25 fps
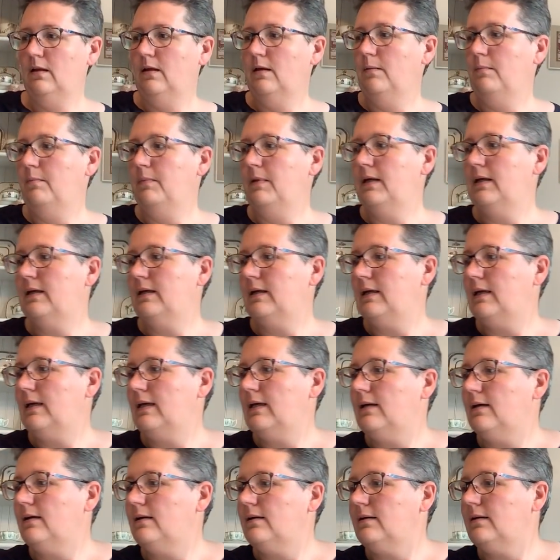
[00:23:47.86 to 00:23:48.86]

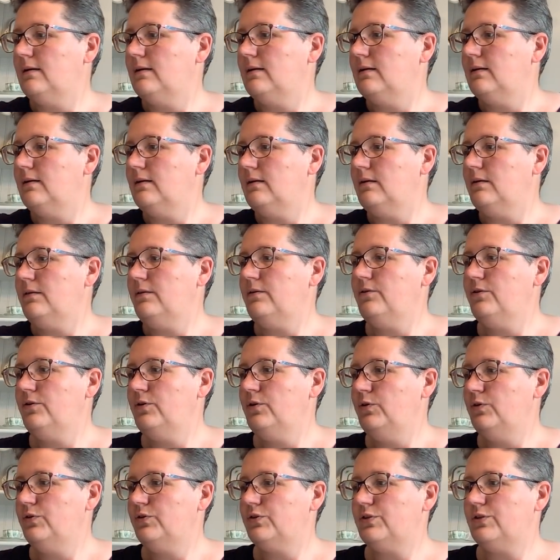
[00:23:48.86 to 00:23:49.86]
my other
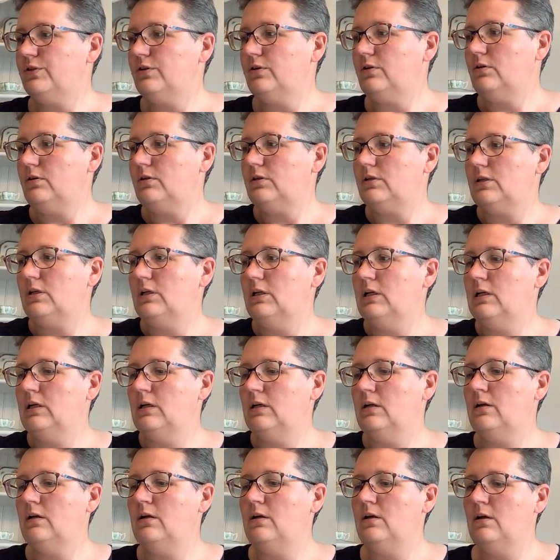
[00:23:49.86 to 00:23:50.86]
new start
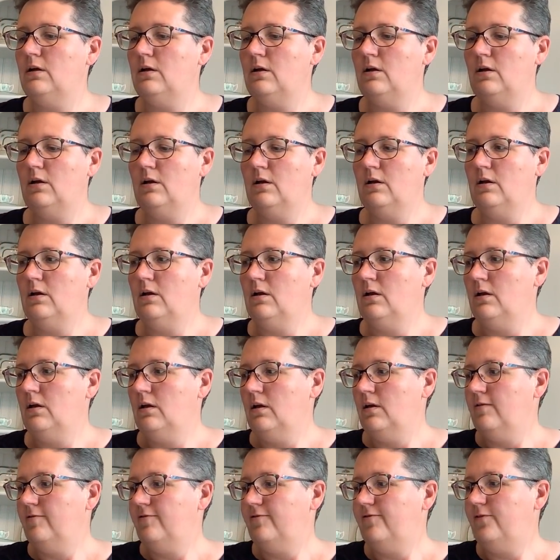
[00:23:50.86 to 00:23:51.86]

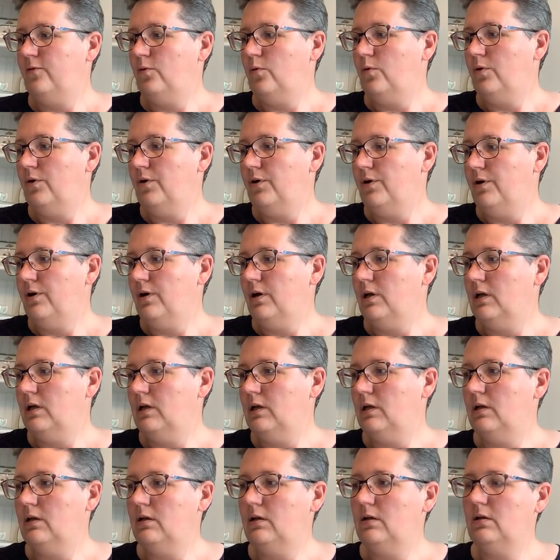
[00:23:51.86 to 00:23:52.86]
for
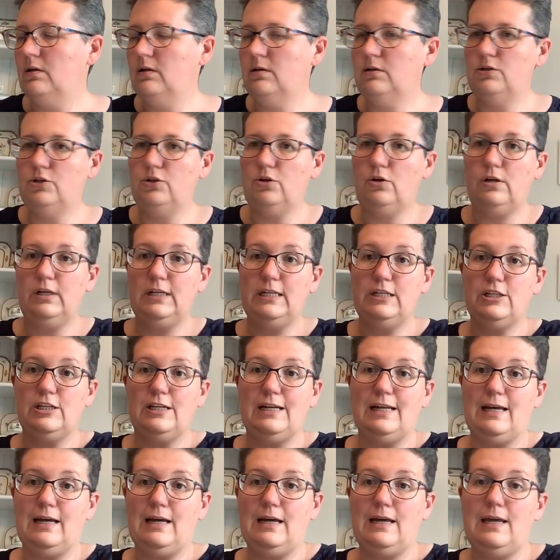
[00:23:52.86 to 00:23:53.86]
Jolly
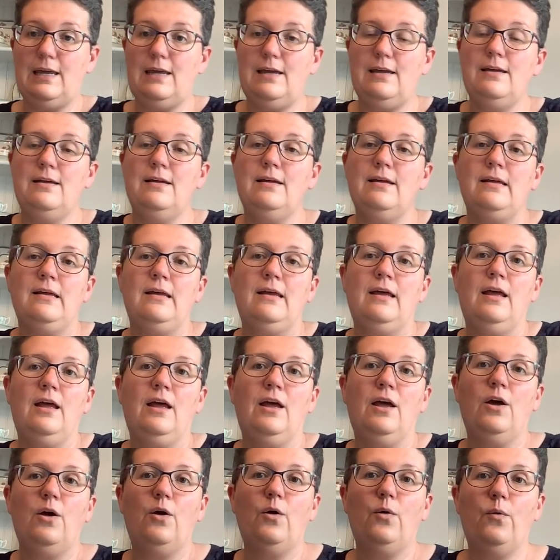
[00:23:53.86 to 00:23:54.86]
July
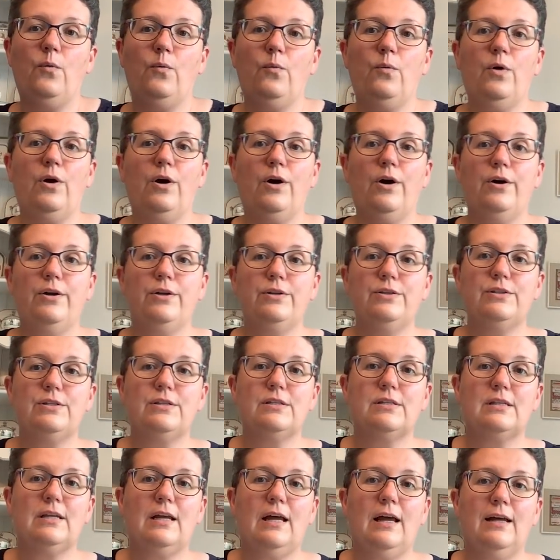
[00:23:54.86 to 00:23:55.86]

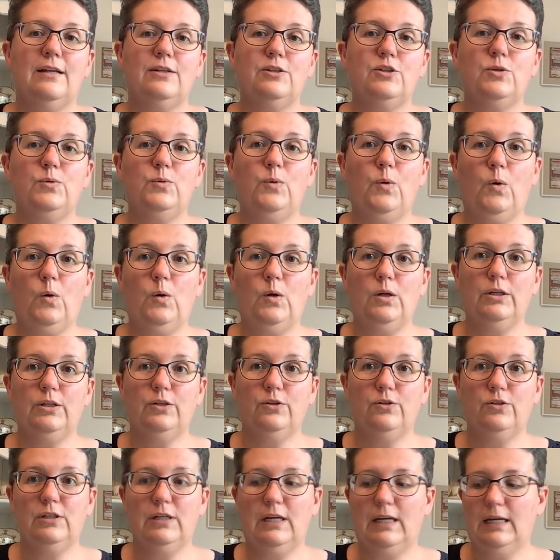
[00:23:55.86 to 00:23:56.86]
was And to All a
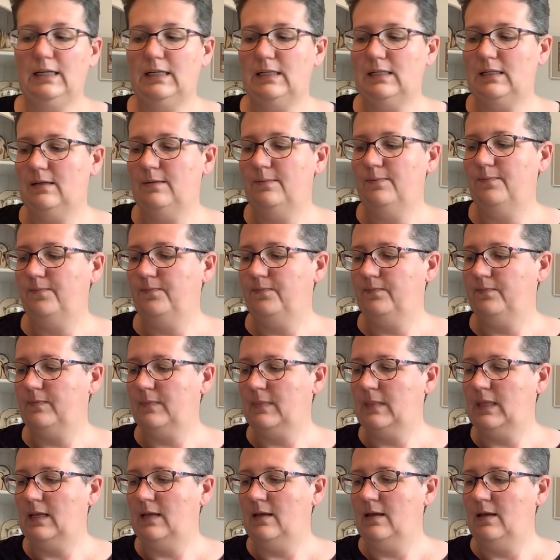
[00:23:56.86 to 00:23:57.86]
Good Night
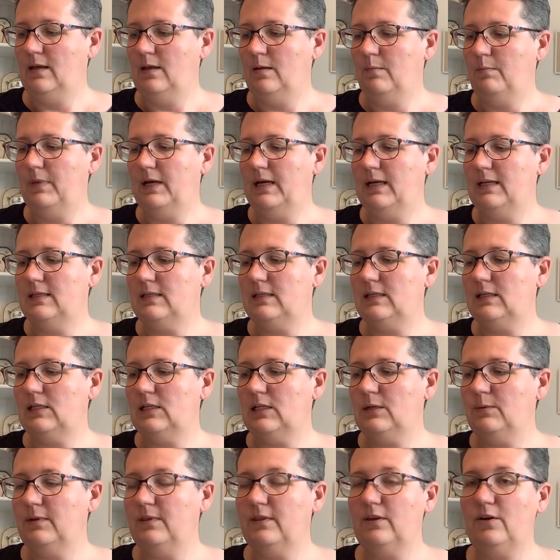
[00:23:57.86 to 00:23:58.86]
by
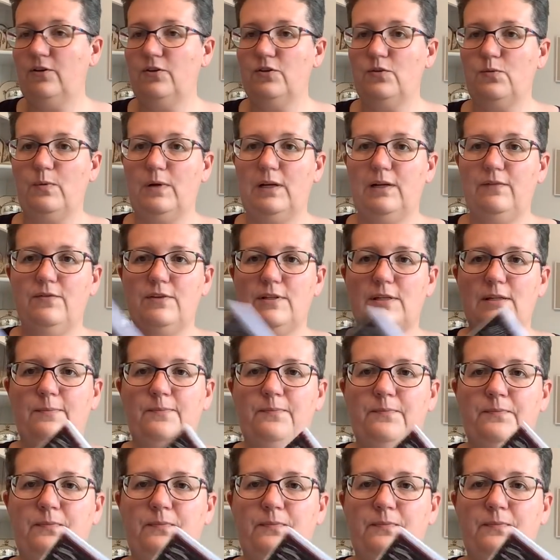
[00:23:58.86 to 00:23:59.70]
Stitching with the Housewives.